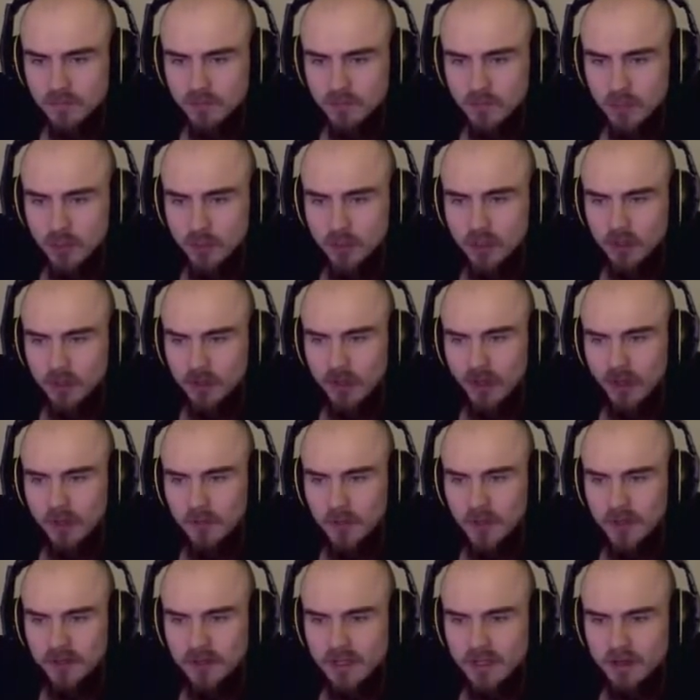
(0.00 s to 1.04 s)
We don't care
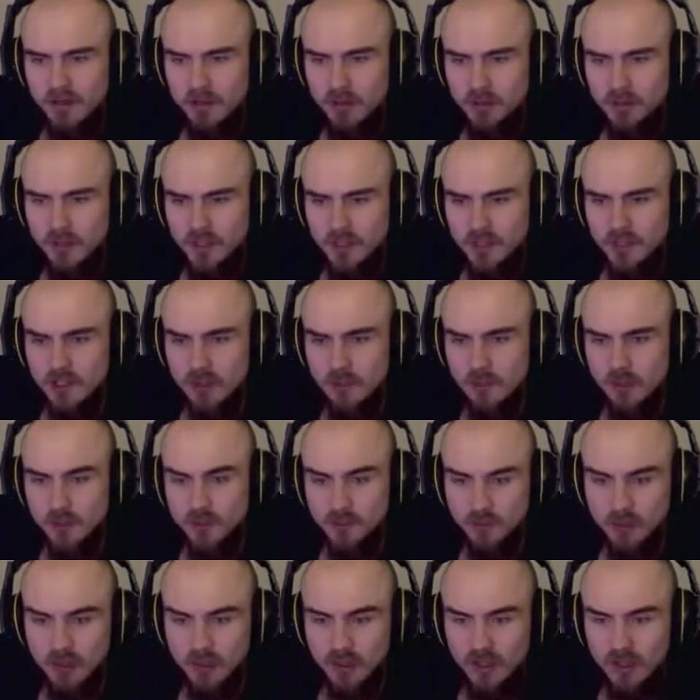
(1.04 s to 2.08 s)
about that too much though,
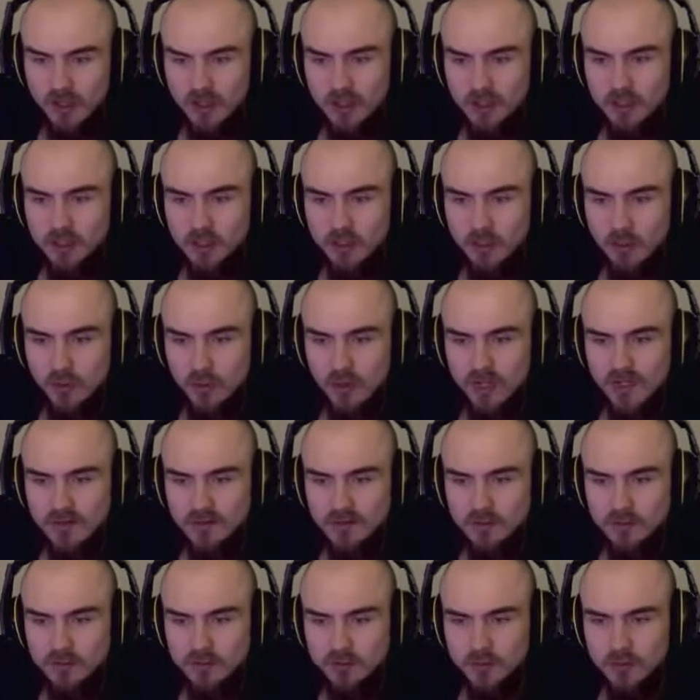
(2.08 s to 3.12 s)
because we'll ditch Louis as
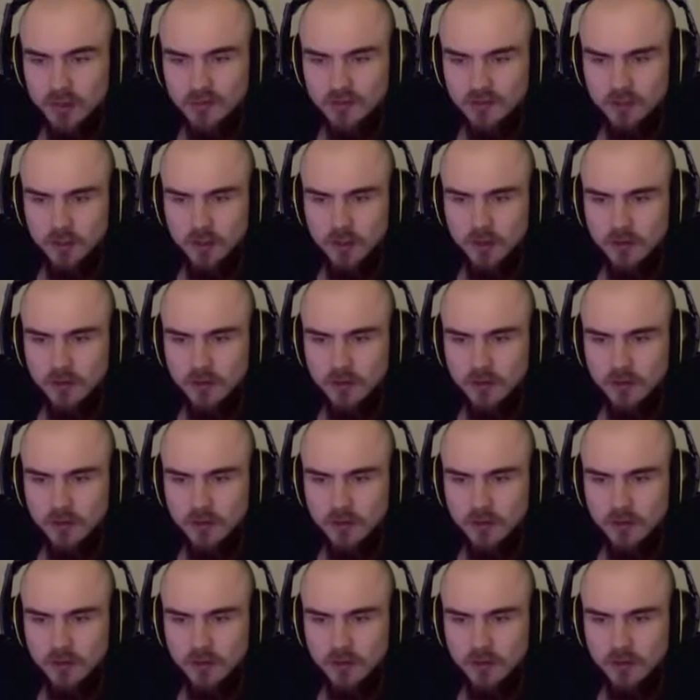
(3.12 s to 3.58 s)
soon as possible.